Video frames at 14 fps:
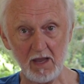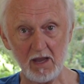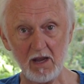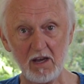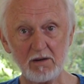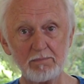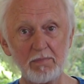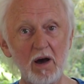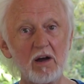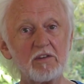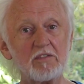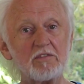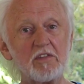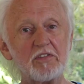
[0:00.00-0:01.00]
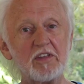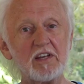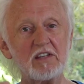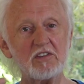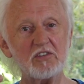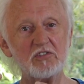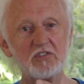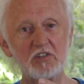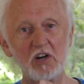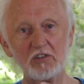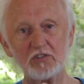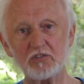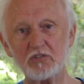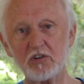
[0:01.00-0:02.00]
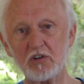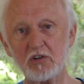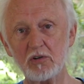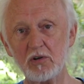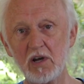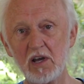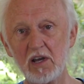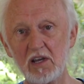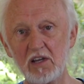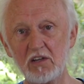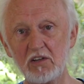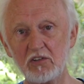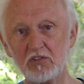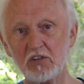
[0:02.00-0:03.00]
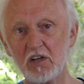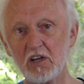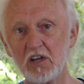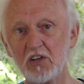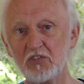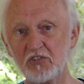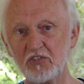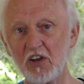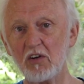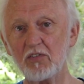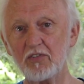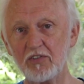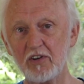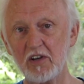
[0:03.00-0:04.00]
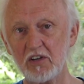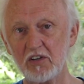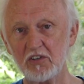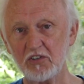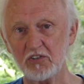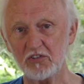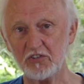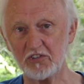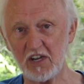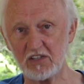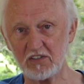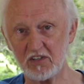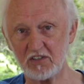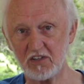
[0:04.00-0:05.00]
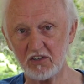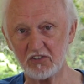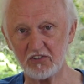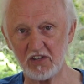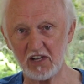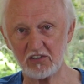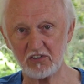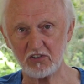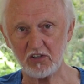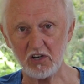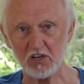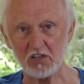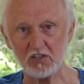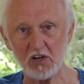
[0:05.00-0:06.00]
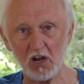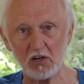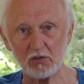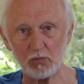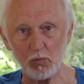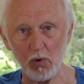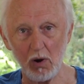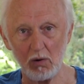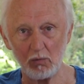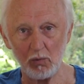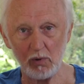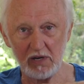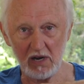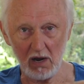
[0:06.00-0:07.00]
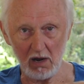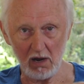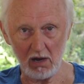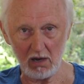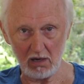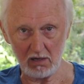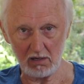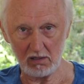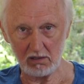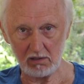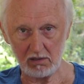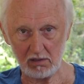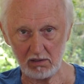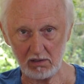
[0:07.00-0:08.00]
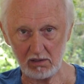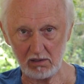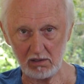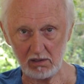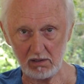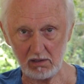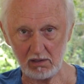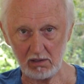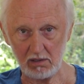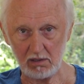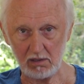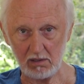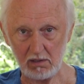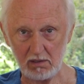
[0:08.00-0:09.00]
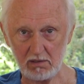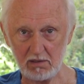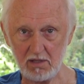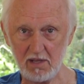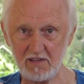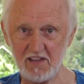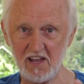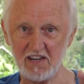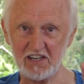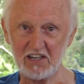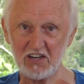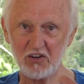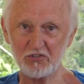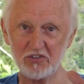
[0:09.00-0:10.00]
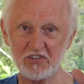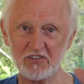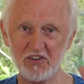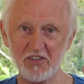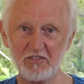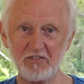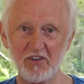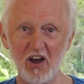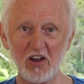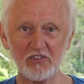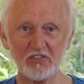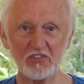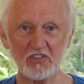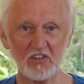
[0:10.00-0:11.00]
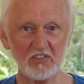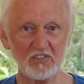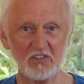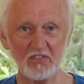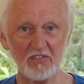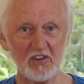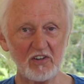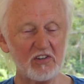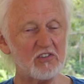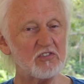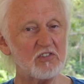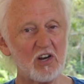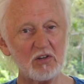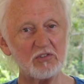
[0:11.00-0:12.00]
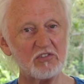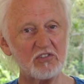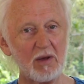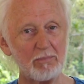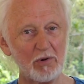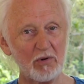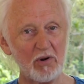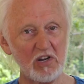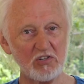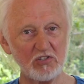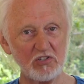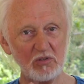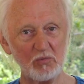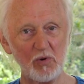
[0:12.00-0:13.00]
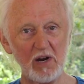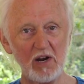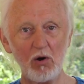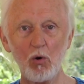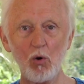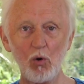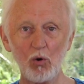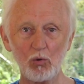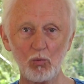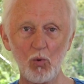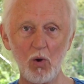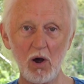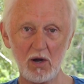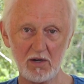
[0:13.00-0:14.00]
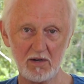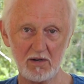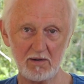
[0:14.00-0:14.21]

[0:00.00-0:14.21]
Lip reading: And part of the thing that's not true is self-centeredness. That's not what we are. And then it goes into the vastness of there is no separation. We're all one.